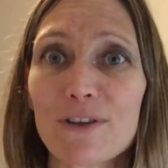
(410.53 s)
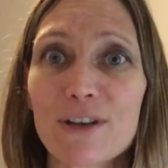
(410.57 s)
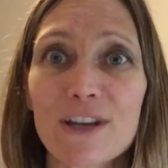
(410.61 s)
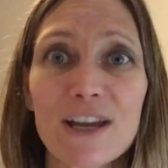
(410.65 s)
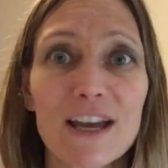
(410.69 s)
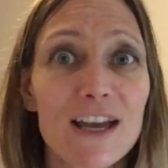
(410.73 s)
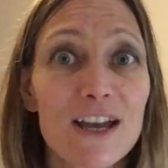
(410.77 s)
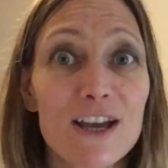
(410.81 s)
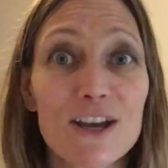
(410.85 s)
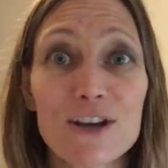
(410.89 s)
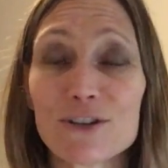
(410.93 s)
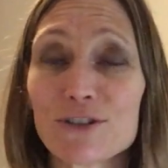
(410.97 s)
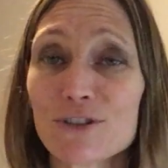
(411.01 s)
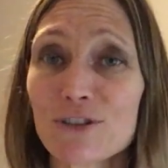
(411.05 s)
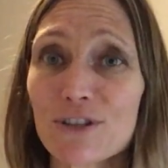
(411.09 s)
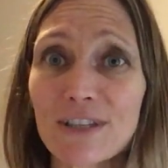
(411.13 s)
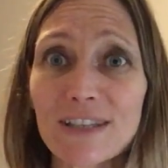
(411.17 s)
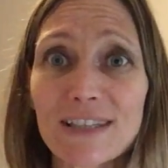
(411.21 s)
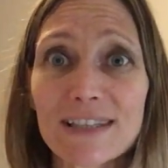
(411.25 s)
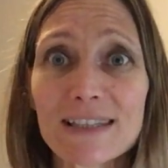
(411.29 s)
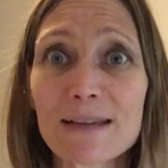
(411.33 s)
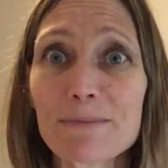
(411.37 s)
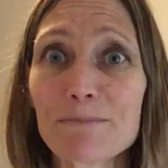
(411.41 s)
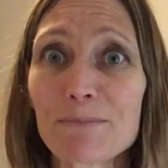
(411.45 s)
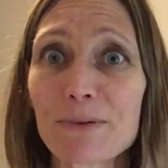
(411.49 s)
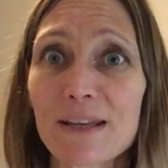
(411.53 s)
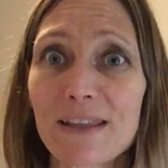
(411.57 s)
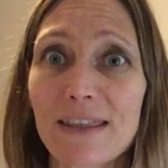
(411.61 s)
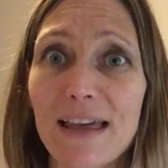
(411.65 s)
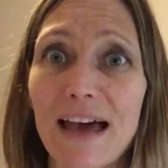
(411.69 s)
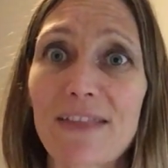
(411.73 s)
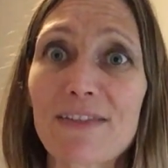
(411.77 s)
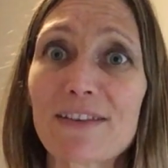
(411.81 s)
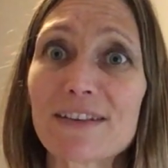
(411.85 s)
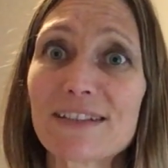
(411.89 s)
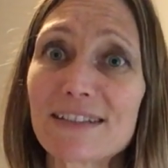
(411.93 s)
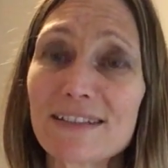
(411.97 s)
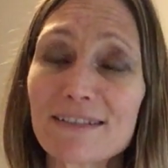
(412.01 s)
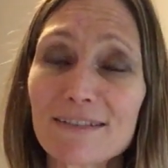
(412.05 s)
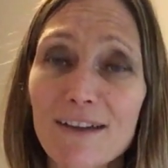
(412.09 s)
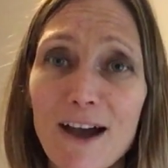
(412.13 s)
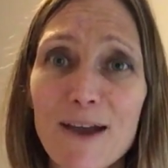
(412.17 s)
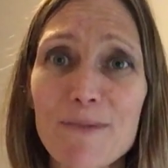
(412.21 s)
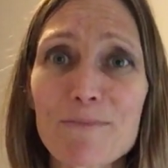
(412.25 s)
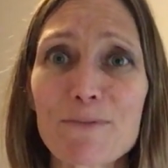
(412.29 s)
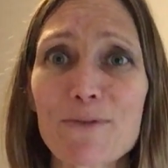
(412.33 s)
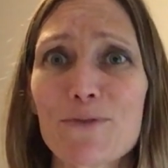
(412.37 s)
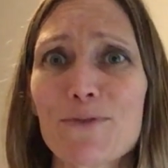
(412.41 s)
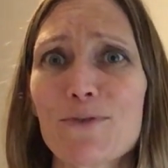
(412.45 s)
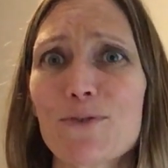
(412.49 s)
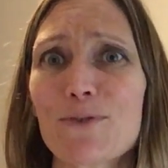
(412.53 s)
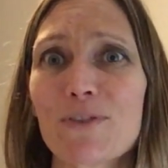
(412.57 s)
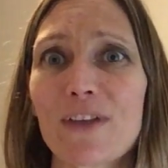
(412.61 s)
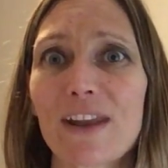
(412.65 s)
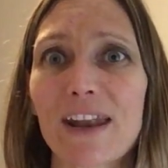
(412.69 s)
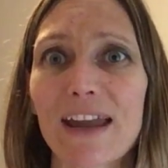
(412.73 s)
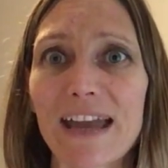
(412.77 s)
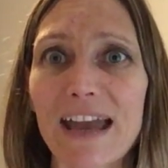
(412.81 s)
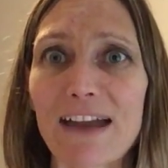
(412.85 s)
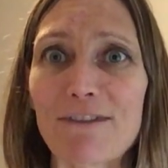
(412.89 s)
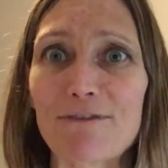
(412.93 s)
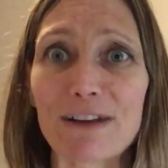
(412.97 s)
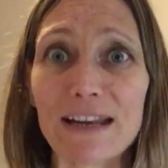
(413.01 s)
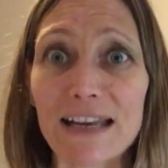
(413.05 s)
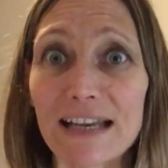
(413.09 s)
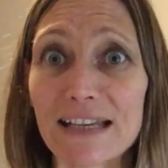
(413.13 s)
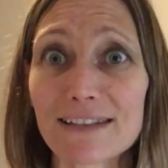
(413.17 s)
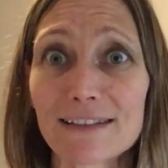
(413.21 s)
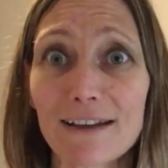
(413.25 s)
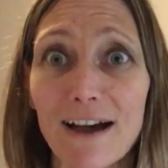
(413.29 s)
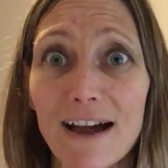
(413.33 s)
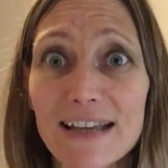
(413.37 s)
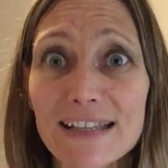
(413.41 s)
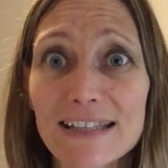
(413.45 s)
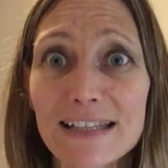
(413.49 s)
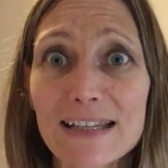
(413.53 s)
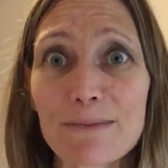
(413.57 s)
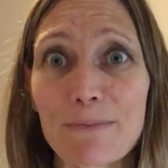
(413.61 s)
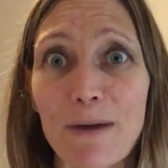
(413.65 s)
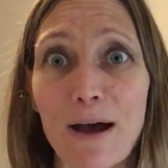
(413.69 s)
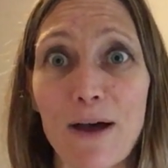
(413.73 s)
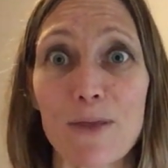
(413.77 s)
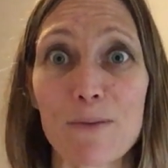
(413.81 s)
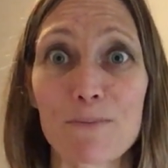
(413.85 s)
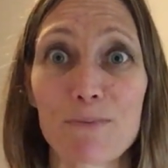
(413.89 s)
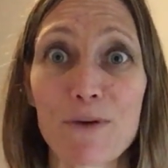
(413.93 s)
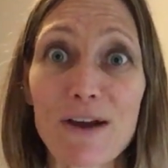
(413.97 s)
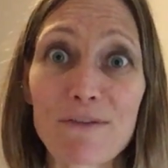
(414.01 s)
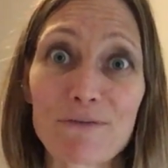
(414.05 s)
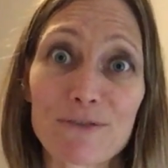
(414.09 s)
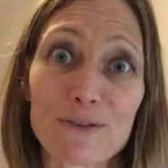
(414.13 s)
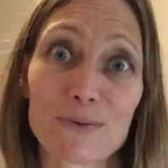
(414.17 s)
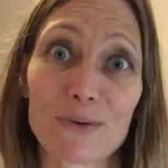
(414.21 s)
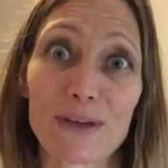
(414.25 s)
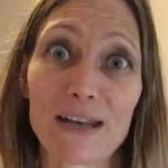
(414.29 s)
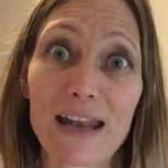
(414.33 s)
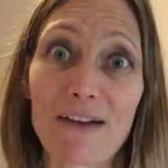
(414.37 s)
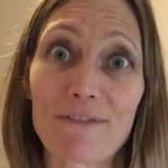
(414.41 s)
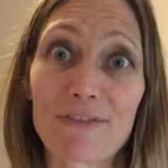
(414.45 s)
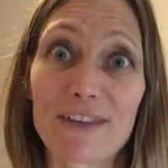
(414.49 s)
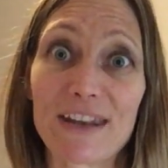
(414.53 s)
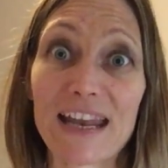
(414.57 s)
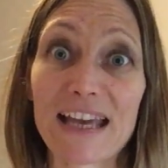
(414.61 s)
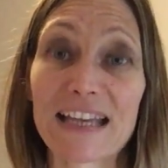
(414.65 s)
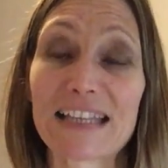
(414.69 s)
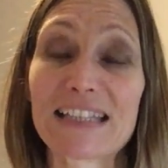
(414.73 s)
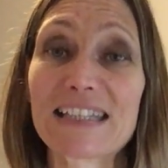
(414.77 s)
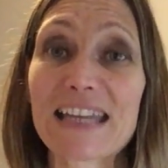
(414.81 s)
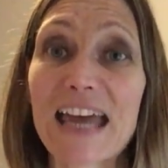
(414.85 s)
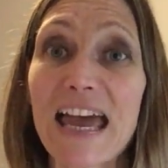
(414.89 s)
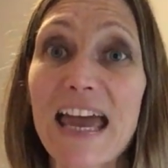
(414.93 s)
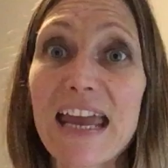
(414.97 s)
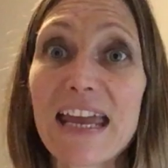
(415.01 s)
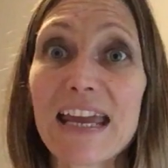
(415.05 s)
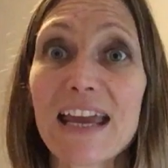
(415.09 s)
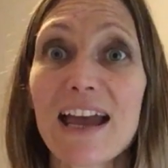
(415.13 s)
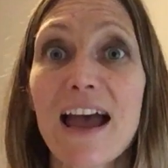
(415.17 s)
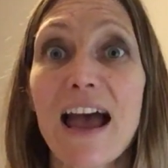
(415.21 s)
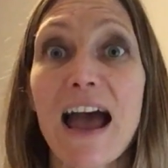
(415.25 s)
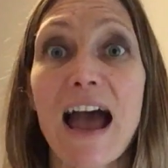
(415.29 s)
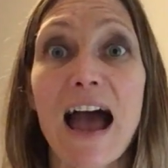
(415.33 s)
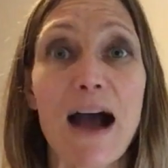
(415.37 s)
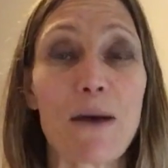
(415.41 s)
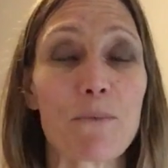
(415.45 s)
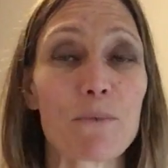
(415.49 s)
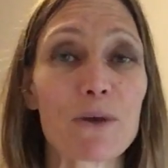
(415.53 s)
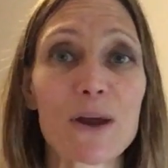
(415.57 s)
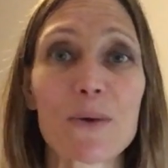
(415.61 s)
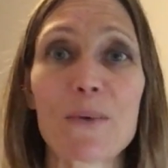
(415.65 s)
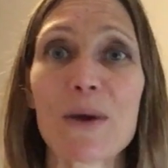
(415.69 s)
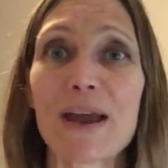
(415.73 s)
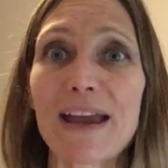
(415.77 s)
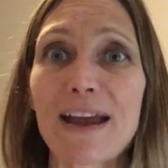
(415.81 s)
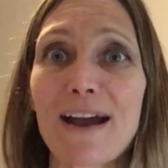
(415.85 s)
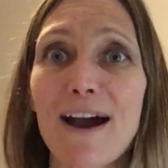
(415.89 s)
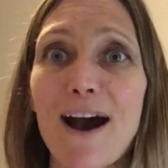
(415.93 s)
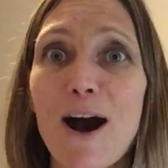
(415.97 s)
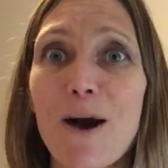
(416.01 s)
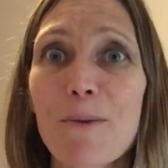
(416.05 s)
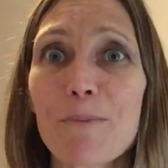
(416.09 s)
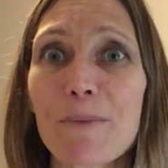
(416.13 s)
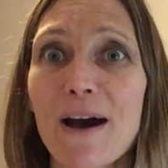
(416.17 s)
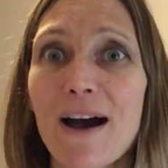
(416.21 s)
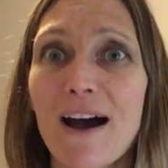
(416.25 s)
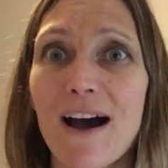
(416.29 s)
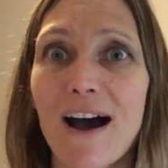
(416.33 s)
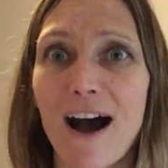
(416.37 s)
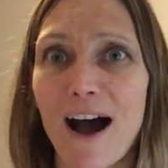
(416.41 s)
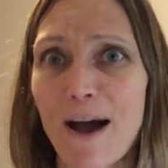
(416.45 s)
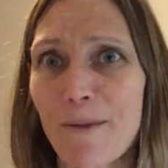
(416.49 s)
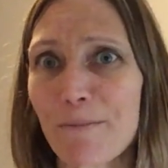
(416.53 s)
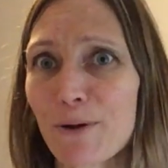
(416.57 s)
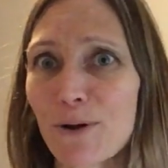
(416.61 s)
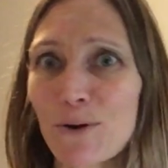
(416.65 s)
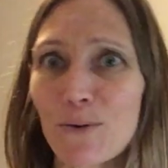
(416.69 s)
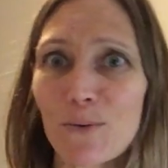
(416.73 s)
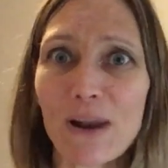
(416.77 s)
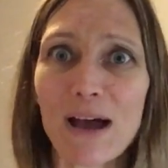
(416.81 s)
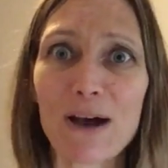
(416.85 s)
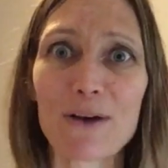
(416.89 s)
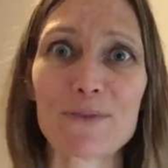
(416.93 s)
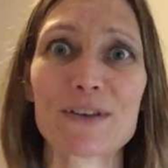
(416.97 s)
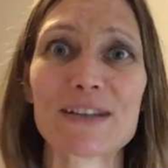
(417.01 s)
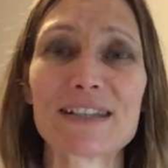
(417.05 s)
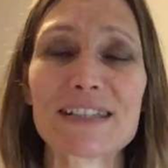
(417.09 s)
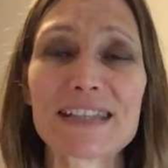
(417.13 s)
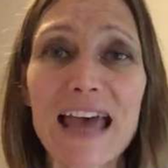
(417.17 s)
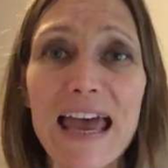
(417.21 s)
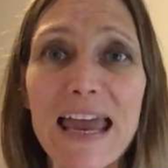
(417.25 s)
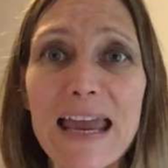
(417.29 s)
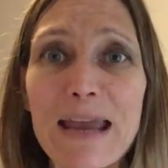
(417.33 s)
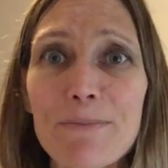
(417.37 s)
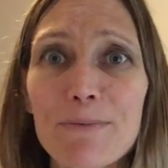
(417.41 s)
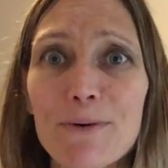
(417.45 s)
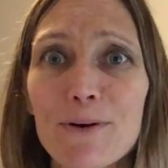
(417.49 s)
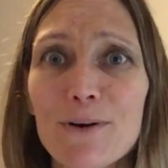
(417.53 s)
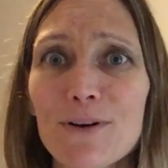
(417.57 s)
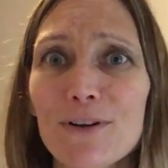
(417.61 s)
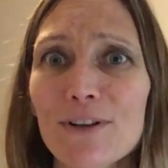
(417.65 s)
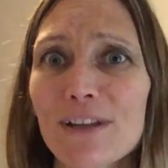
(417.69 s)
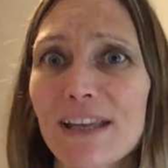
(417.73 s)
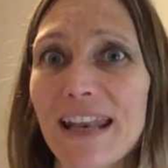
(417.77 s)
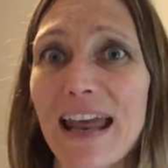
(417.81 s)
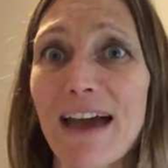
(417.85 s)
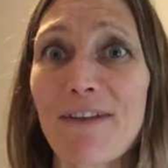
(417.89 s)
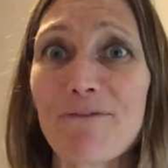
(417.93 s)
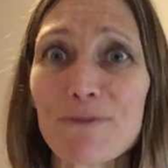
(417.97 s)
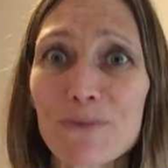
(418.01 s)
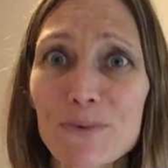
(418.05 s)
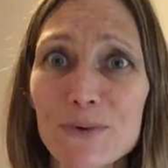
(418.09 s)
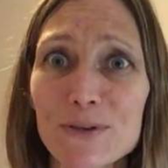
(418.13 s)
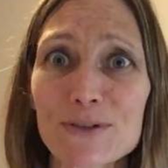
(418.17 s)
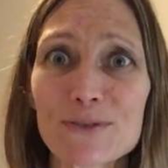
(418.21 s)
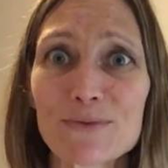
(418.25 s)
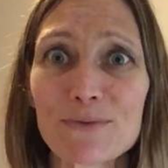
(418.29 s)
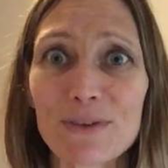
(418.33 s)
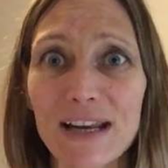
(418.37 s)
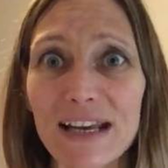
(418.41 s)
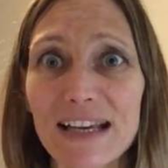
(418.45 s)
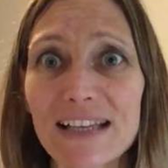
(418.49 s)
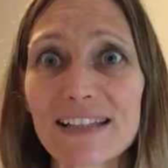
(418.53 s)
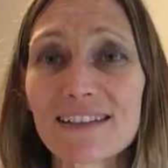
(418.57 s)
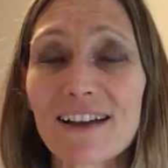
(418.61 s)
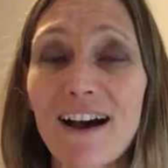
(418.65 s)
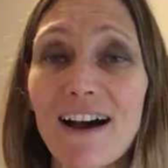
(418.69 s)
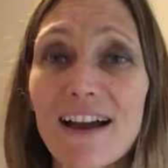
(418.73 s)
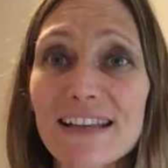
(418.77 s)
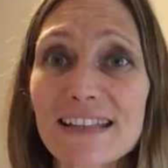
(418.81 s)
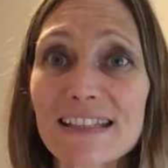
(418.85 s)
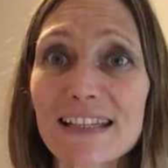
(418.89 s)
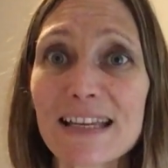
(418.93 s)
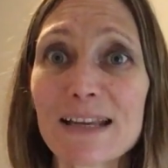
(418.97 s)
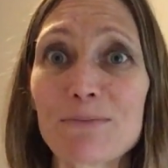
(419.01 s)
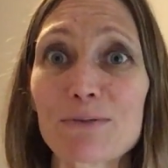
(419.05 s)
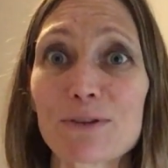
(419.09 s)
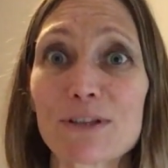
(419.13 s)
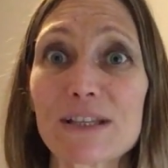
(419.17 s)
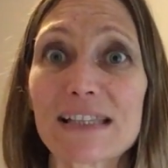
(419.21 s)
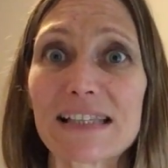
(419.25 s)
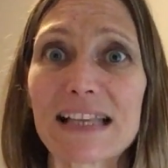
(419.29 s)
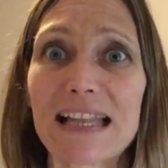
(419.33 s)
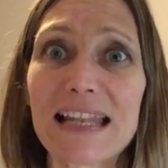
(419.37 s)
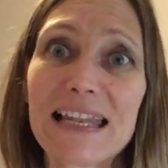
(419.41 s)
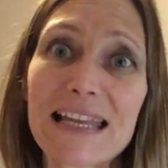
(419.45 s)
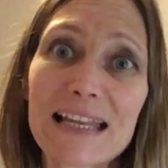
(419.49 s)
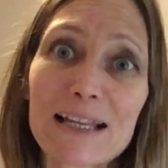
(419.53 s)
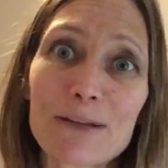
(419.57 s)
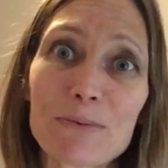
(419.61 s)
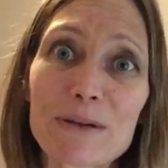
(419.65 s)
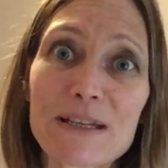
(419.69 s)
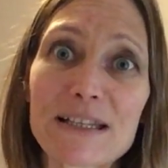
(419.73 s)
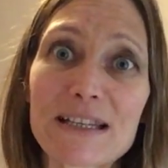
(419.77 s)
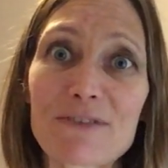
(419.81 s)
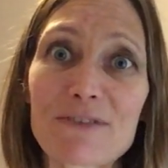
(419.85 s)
And just simply that the night before then I get really excited about the breakfast we're going to have the next day and when I wake up I put it all out on the table and everyone's really excited because it's a little bit